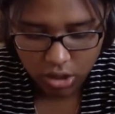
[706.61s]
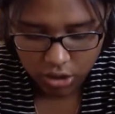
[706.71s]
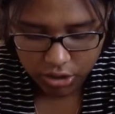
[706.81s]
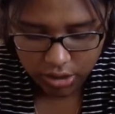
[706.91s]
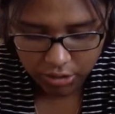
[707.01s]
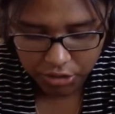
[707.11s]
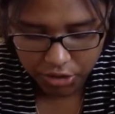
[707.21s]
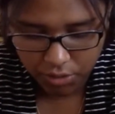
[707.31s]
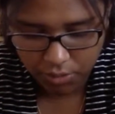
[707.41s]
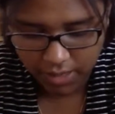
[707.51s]
So I'll
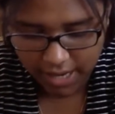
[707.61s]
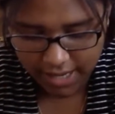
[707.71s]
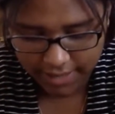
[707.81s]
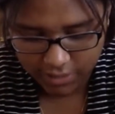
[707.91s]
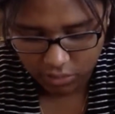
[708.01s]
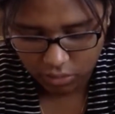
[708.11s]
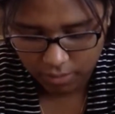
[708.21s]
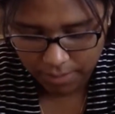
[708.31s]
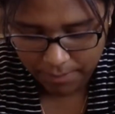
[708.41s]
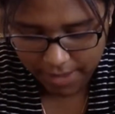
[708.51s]
show you guys all
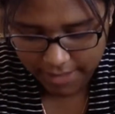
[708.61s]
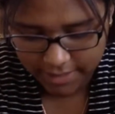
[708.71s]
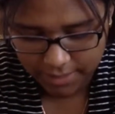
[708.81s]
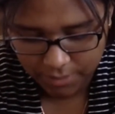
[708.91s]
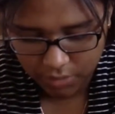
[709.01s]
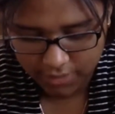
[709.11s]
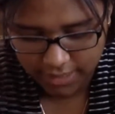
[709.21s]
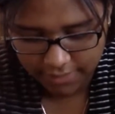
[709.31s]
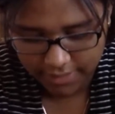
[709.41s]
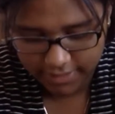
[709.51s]
my pens I'm
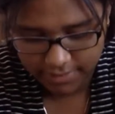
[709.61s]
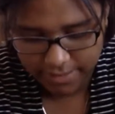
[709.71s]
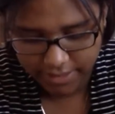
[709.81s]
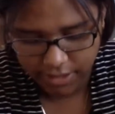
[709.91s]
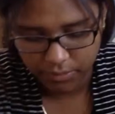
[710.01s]
using this semester.